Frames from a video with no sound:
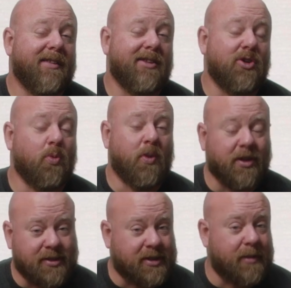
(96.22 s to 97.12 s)
You
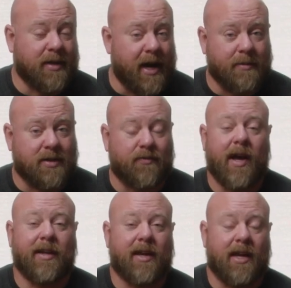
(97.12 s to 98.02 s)
will sometimes
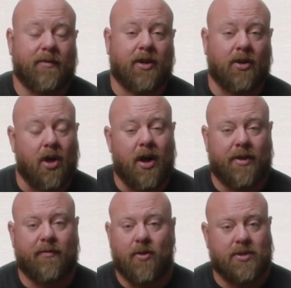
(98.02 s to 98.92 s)
find kind of a
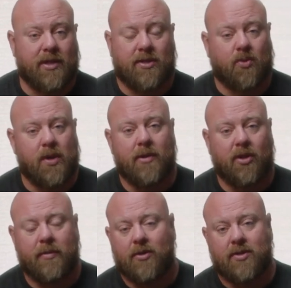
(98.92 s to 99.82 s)
cloth version that's 3
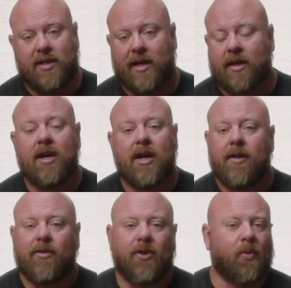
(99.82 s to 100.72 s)
millimeters thick.
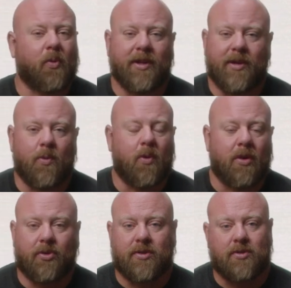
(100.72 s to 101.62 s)
They're really
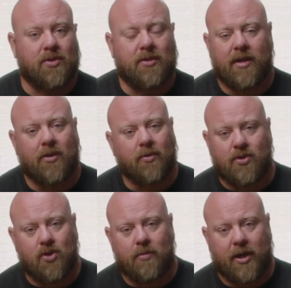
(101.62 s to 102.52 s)
worthless. They
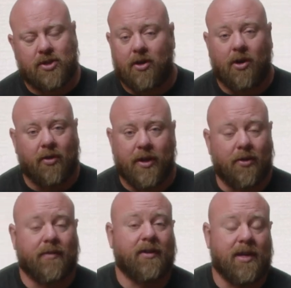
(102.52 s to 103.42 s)
don't do much at all. They
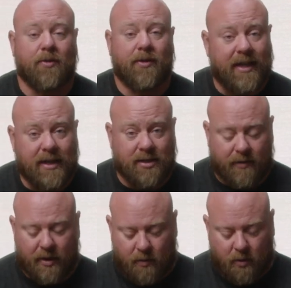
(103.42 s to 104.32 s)
don't even keep your knees
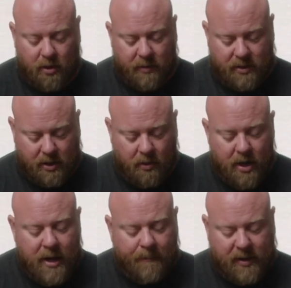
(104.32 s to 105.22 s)
very warm. And so
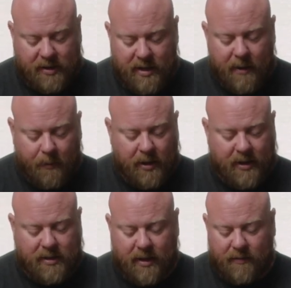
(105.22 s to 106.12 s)
this neoprene
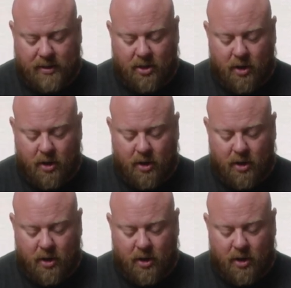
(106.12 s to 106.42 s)
knee sleeve, this is